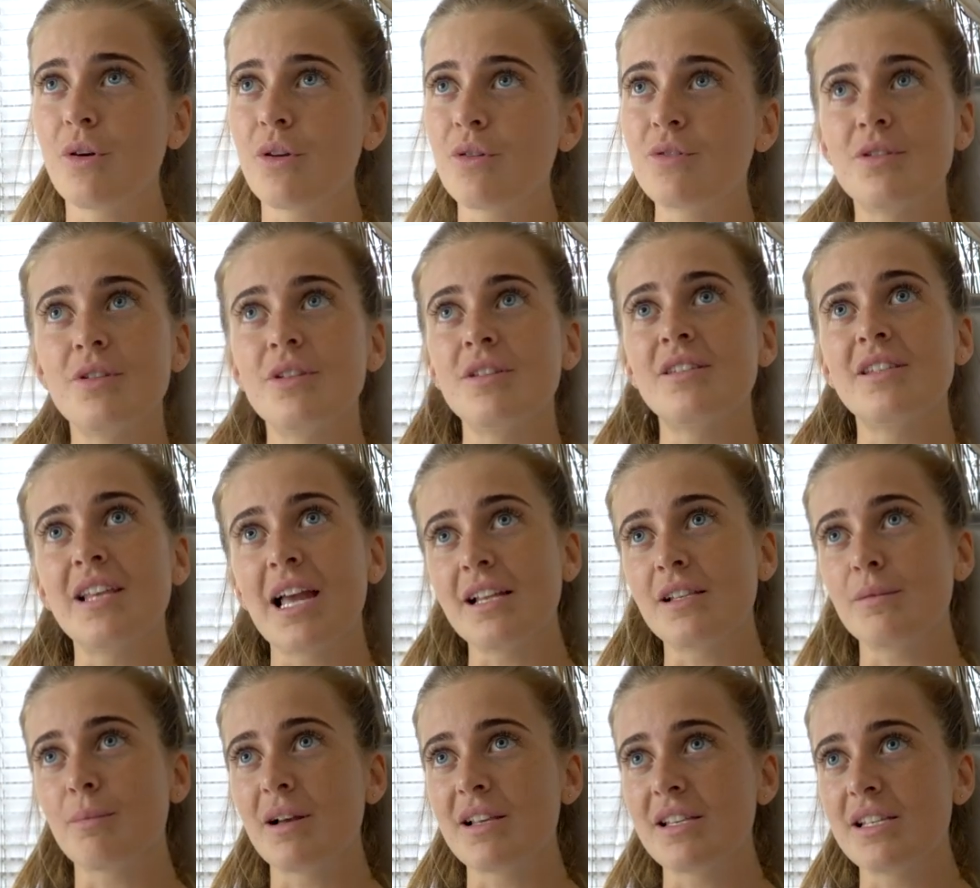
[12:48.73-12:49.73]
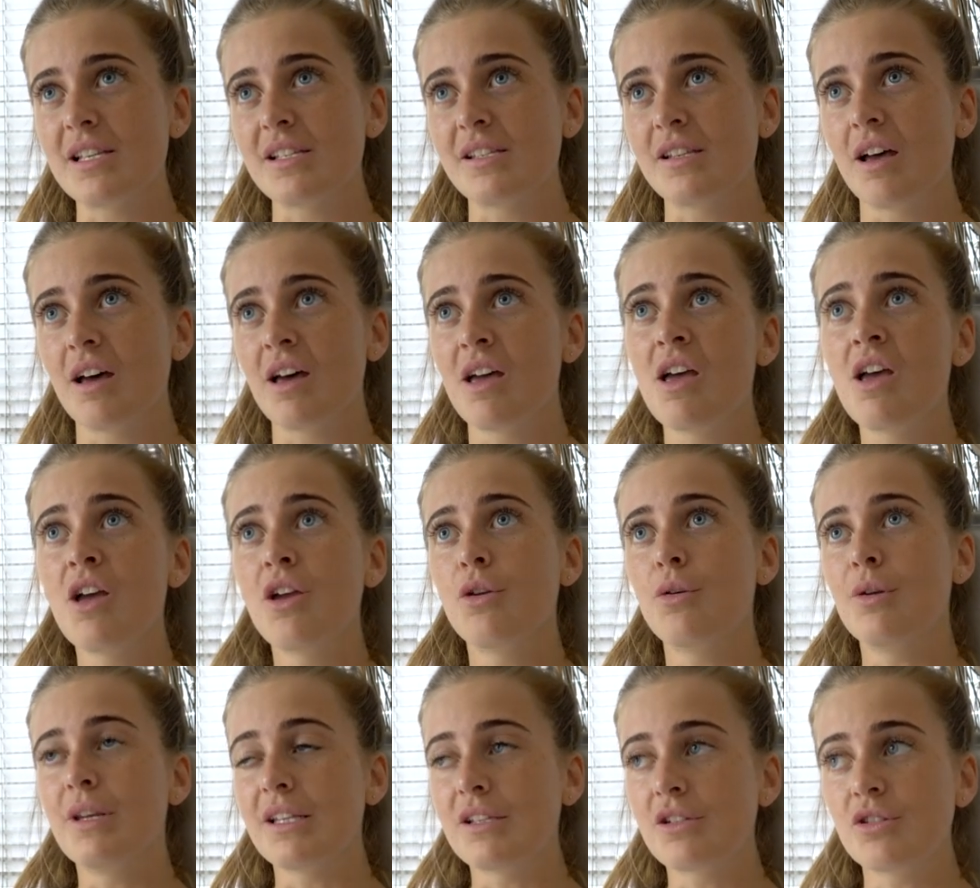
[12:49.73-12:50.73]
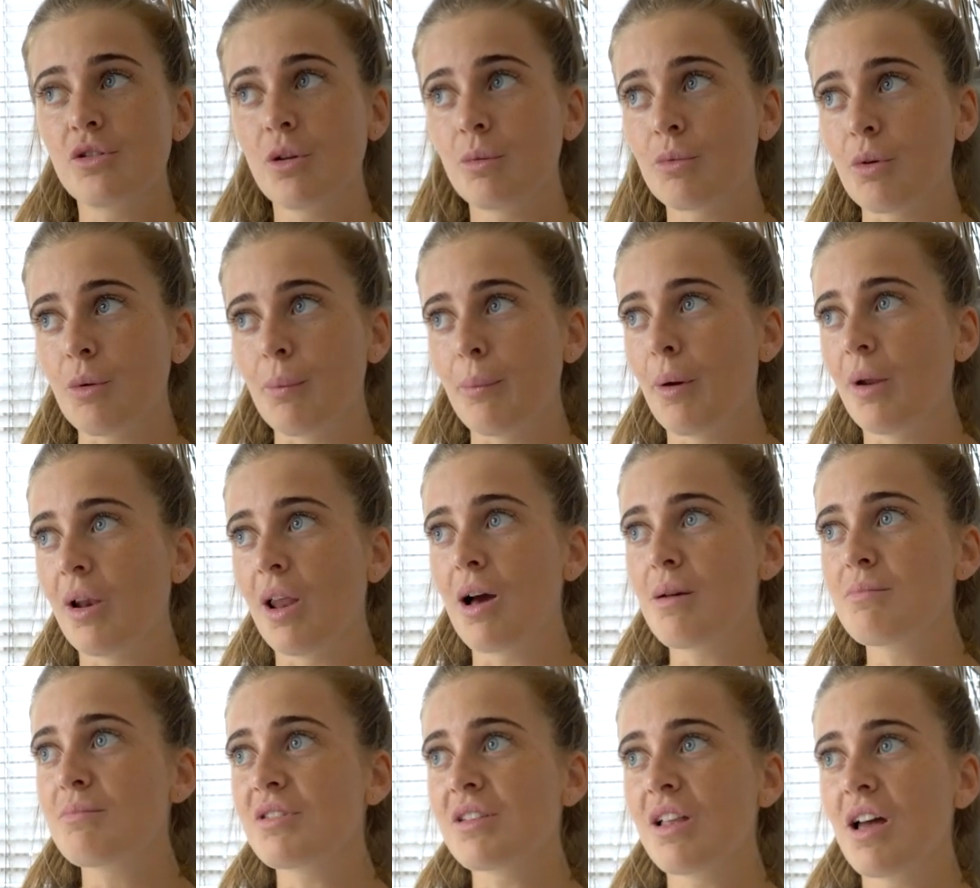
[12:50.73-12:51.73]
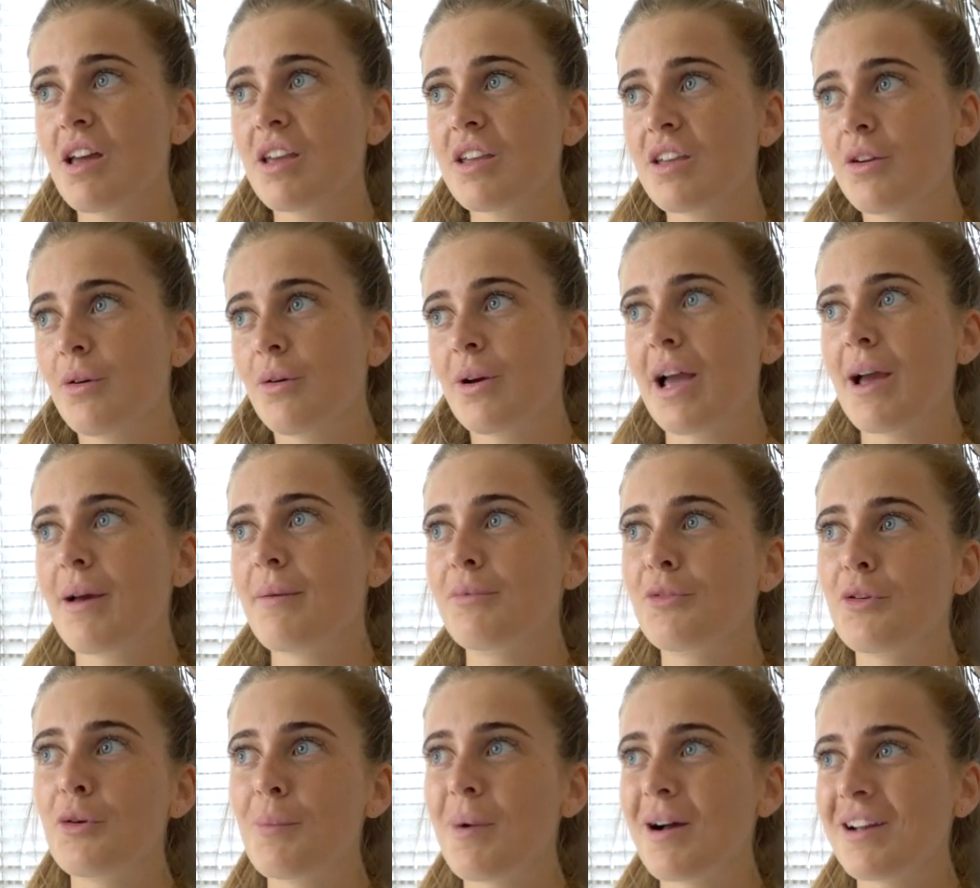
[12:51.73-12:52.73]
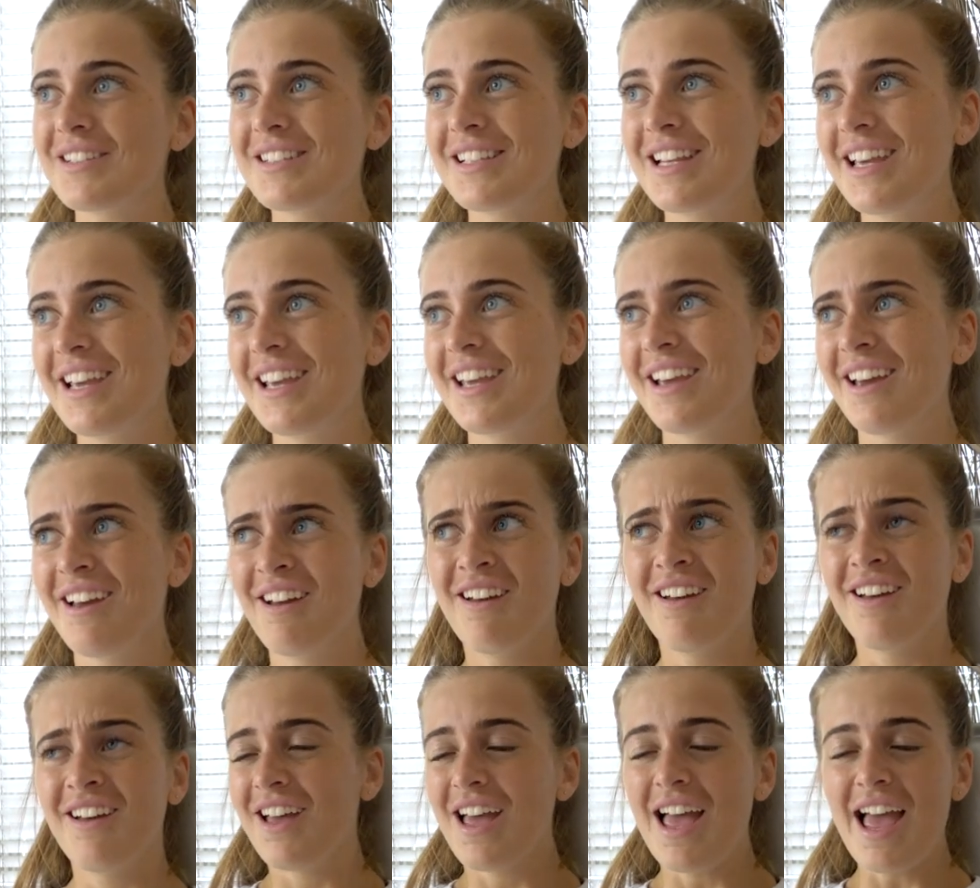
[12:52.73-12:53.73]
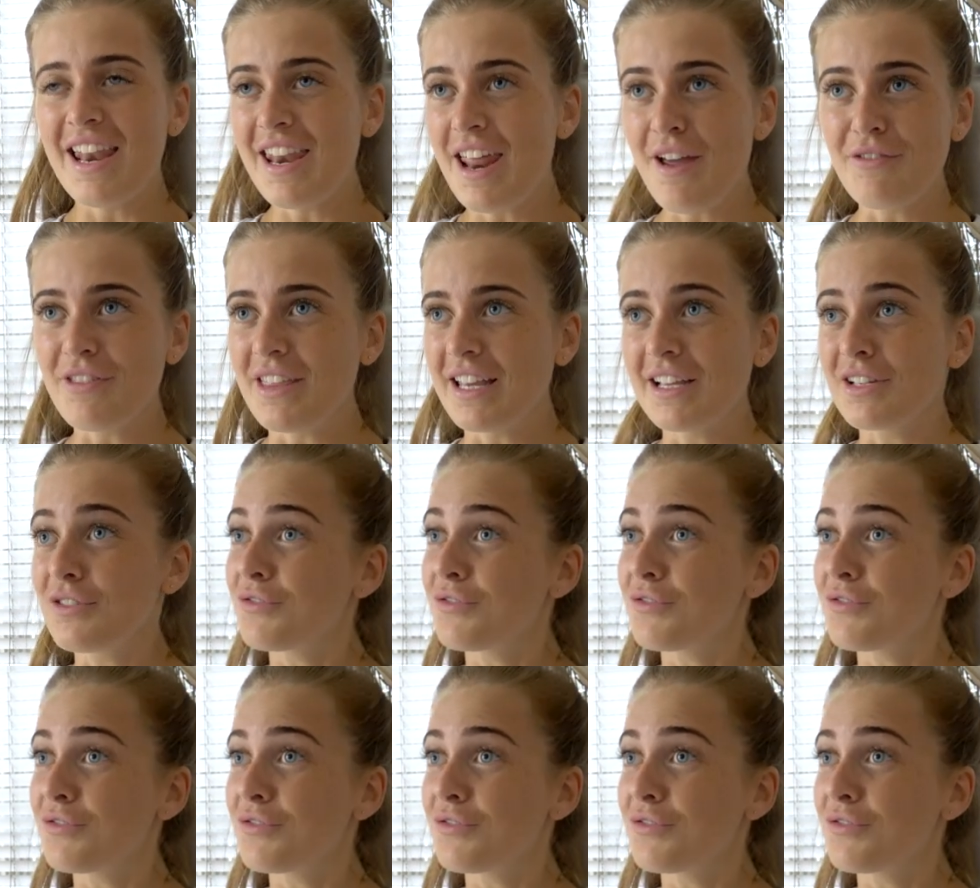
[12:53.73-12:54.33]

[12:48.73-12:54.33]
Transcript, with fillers: I used to say to my sister, you need to stop doing pull-ups, like you're getting too muscly and everything.